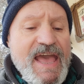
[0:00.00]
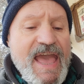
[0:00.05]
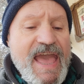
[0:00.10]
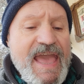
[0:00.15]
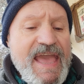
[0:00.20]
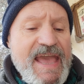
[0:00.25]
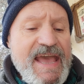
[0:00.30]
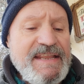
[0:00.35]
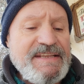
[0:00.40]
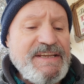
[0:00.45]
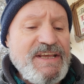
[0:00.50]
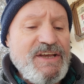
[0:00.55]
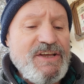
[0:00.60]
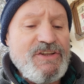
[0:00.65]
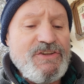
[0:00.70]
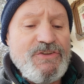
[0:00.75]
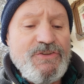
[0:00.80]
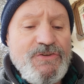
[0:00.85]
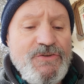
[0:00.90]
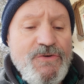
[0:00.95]
and
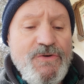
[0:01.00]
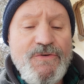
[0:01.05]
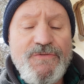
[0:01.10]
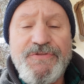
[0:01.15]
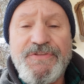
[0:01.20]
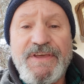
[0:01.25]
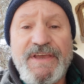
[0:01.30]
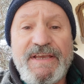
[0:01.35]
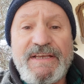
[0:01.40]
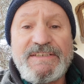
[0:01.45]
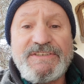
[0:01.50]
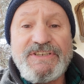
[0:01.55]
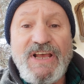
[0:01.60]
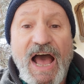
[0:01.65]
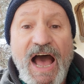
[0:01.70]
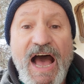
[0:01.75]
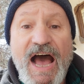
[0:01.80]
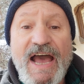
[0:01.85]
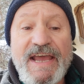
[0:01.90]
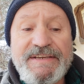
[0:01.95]
new things
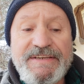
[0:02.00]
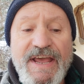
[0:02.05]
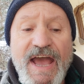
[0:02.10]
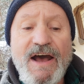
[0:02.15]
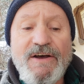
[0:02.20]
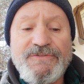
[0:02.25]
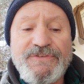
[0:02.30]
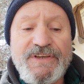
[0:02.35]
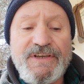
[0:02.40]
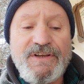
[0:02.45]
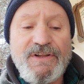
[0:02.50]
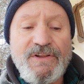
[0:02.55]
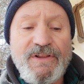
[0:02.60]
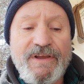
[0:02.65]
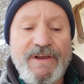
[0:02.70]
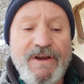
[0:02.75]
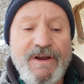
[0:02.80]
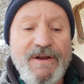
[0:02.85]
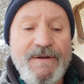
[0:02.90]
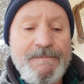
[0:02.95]
I now
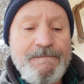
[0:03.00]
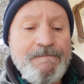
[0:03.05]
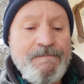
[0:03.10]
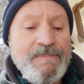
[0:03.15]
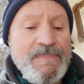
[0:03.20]
declare.